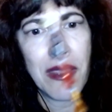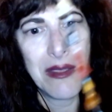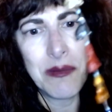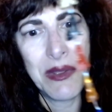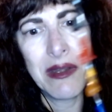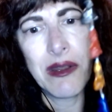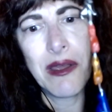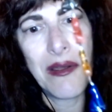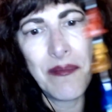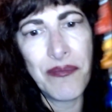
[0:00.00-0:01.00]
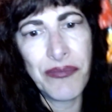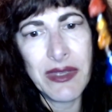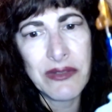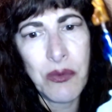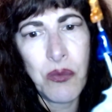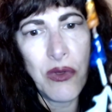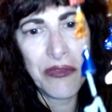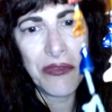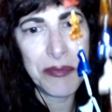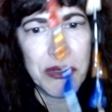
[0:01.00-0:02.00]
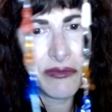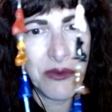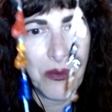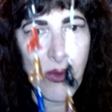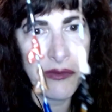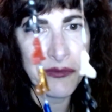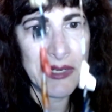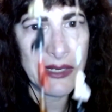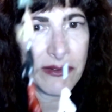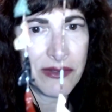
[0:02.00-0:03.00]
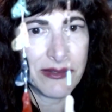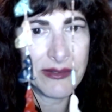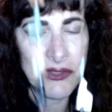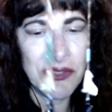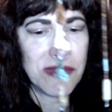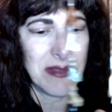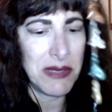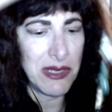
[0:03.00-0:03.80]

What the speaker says: but it's a beautiful wolf necklace that she sent me. It